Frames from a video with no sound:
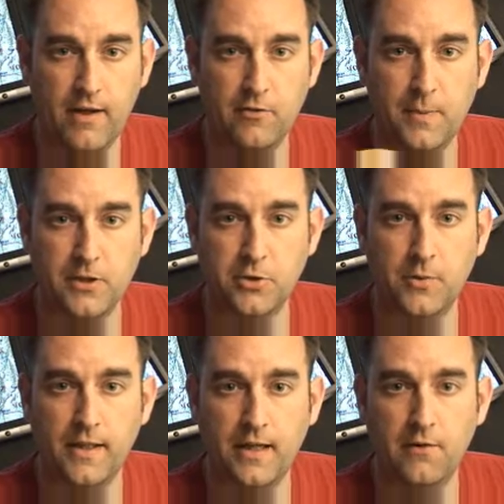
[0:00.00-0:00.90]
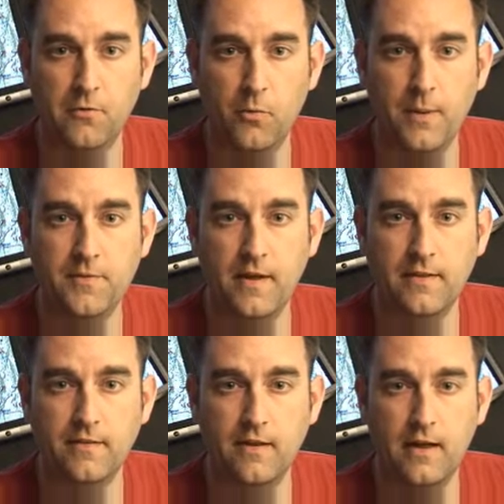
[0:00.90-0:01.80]
I've got a special right now for
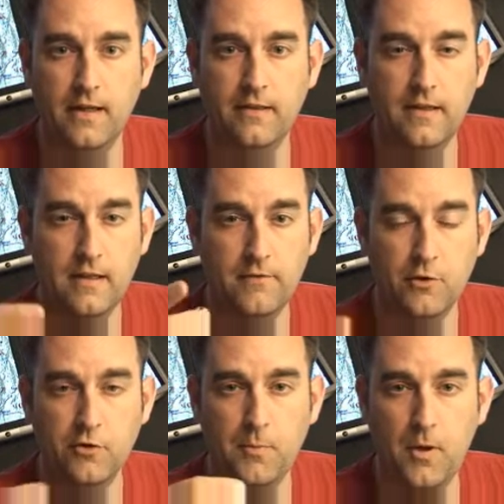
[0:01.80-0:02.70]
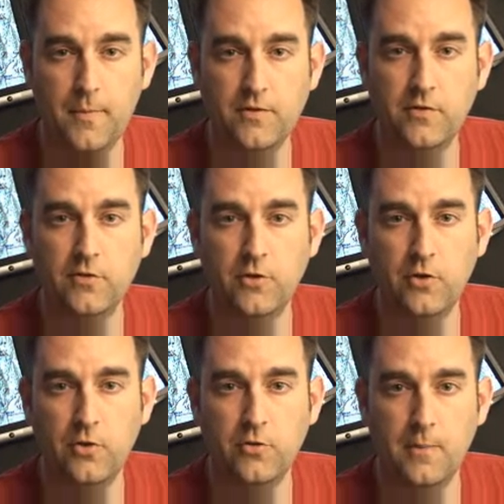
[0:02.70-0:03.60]
website design. If you're a small business or
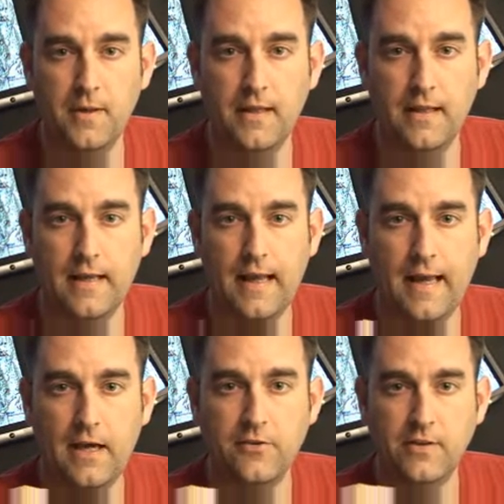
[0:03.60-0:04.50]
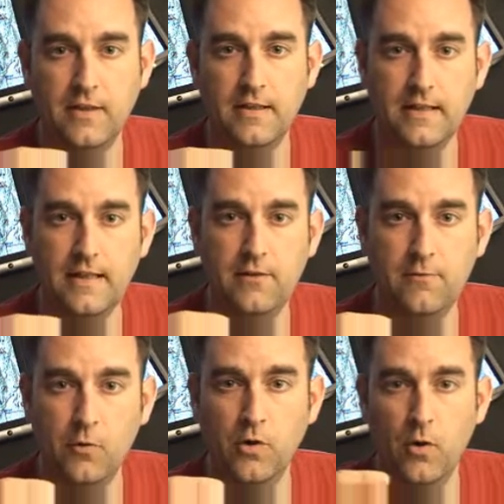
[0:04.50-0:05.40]
you know somebody that has a need
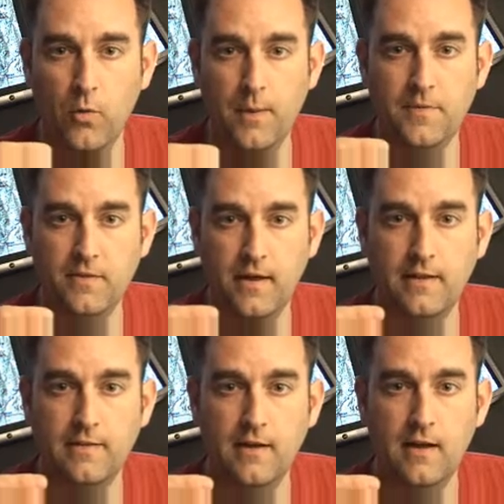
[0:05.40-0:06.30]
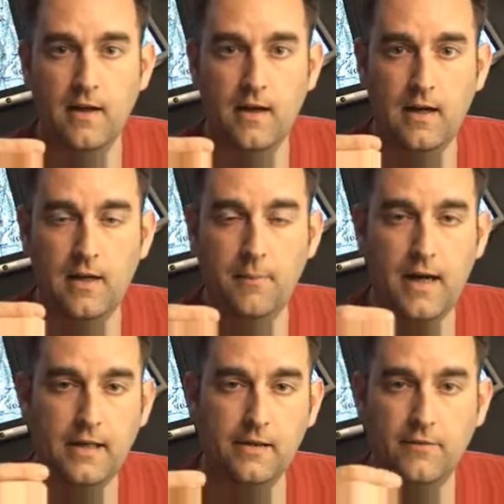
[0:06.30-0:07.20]
for a website, um,
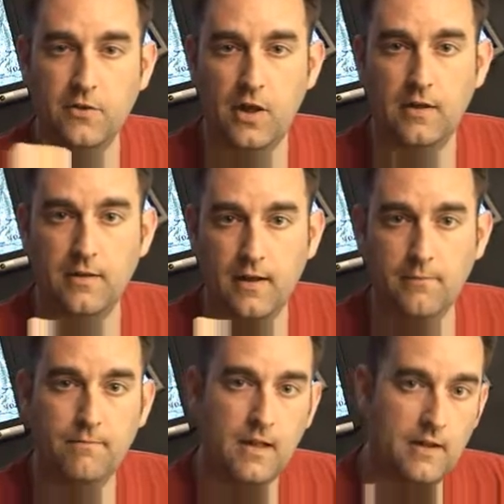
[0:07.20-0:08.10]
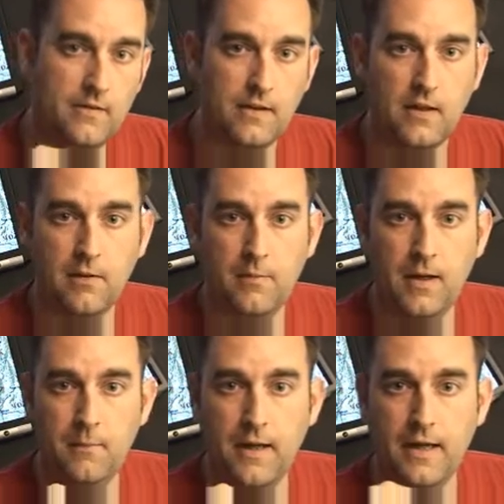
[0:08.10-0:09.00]
I'd love to talk to them. Send them
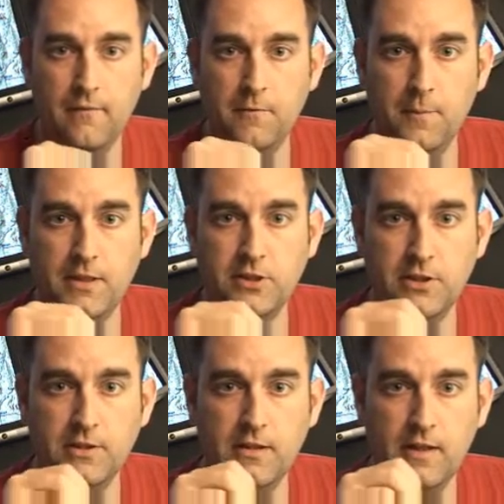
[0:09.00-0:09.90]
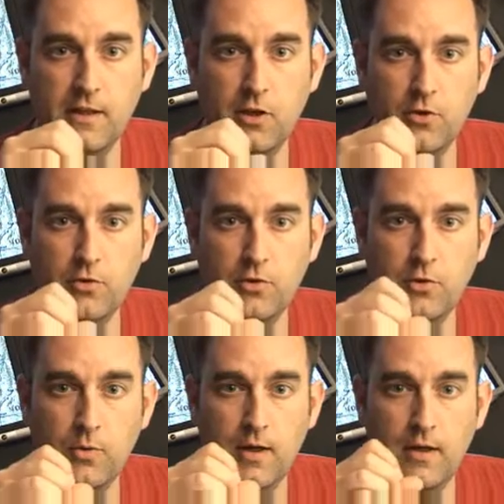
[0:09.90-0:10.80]
uh, my information. They can go
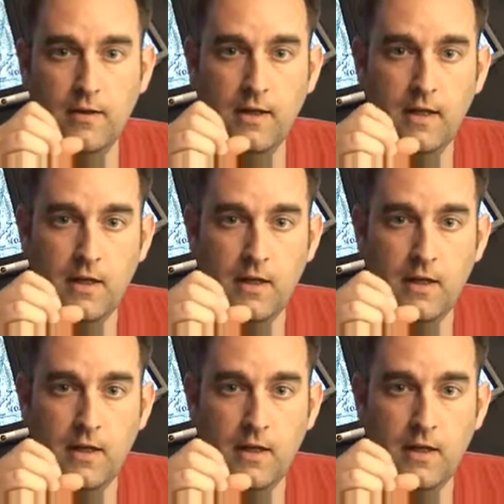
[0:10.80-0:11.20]
to uh,